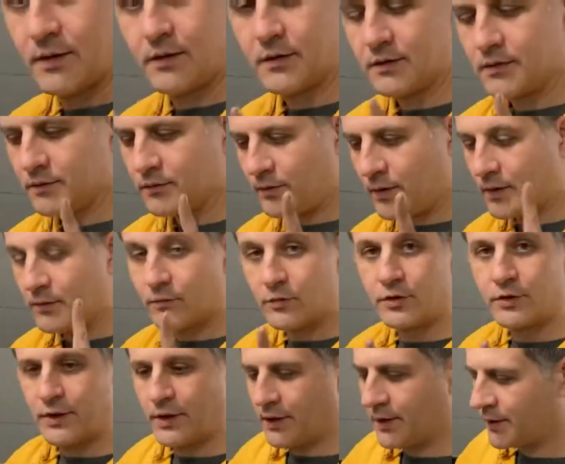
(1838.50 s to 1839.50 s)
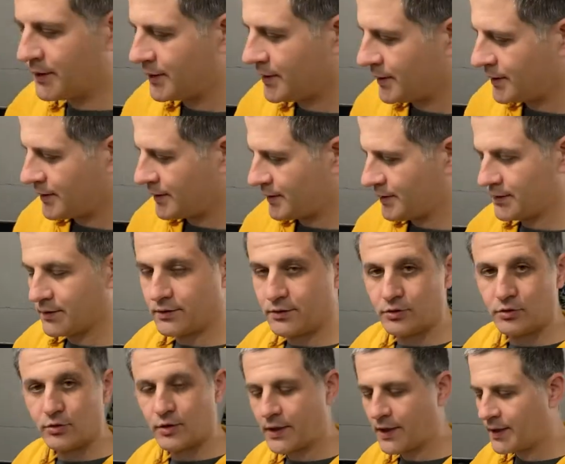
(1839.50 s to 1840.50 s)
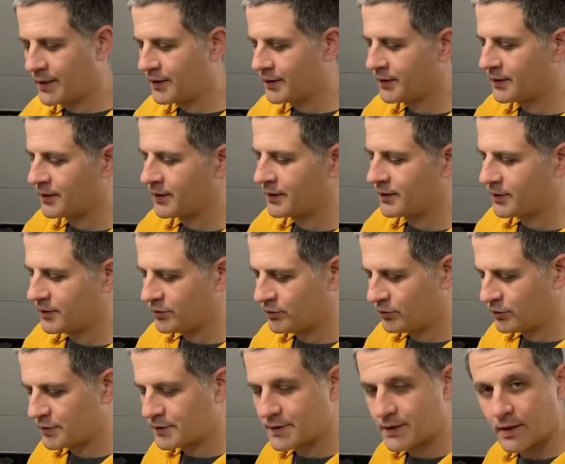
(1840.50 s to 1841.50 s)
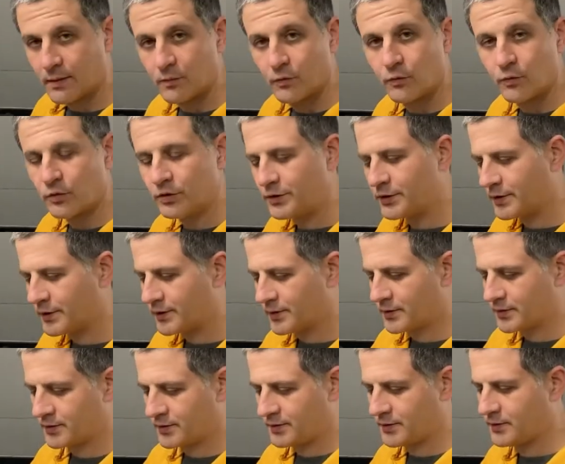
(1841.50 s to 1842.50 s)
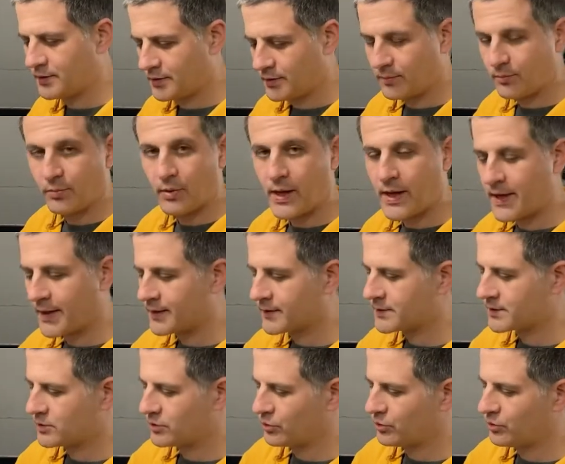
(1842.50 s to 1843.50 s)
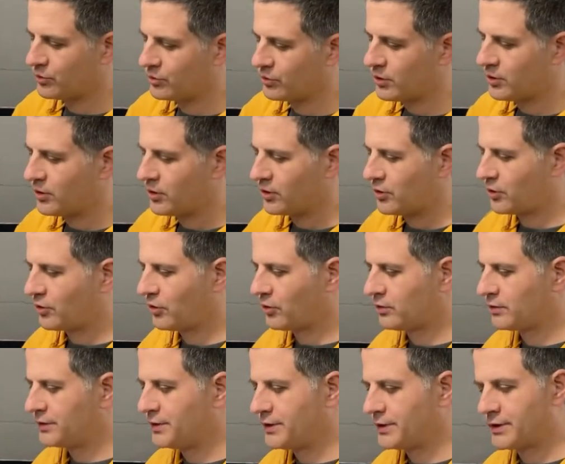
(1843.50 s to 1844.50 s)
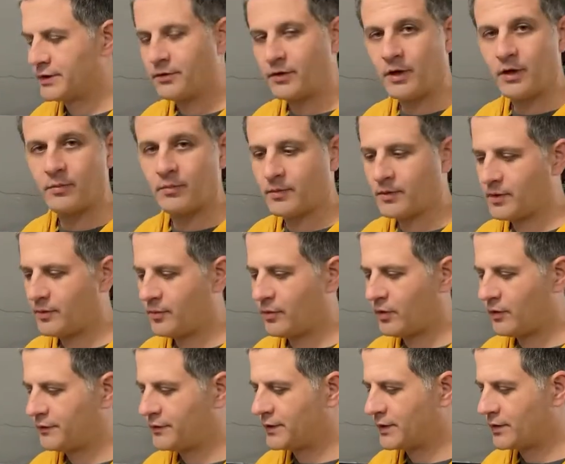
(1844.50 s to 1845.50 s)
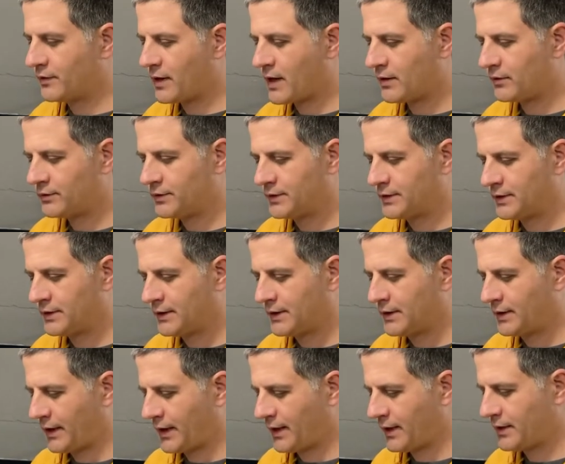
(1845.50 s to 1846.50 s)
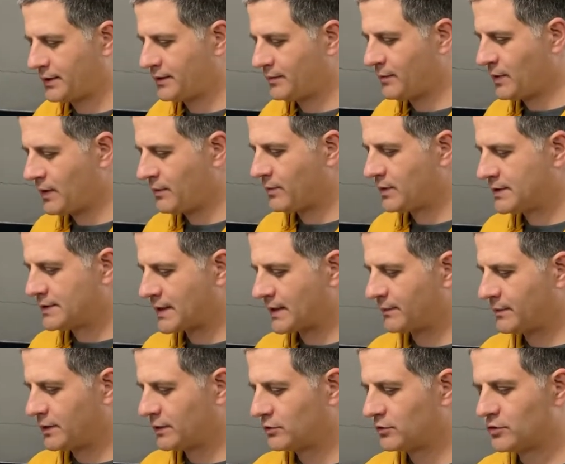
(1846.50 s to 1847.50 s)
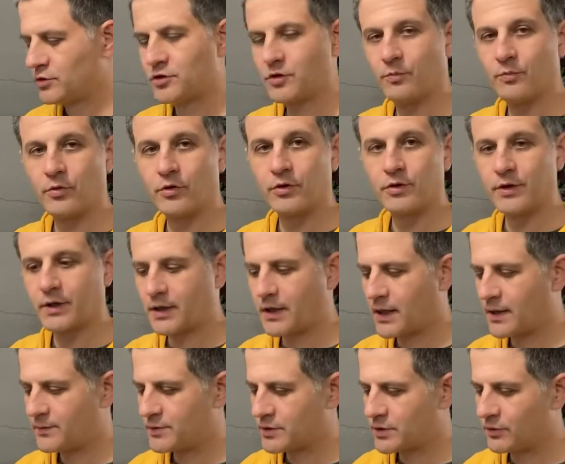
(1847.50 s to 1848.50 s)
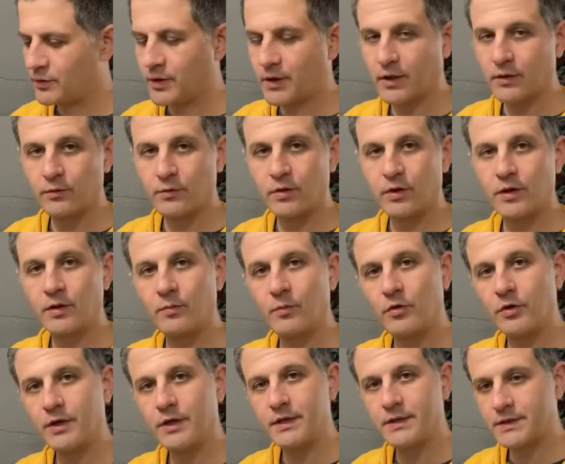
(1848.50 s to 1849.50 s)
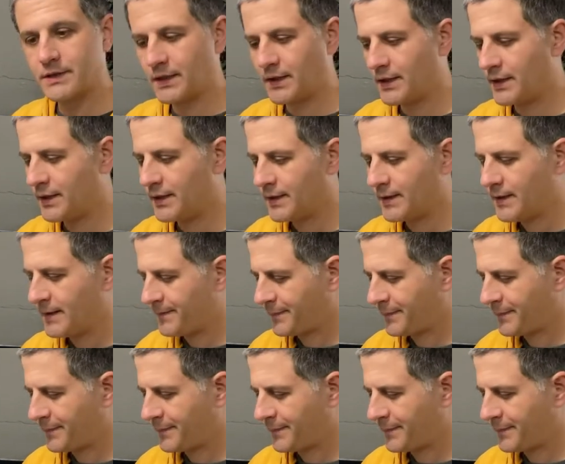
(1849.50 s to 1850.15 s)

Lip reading: One more thing, you can use some wooden planks to hold the rim above the ground and maybe something to support the hub so we can work more easily.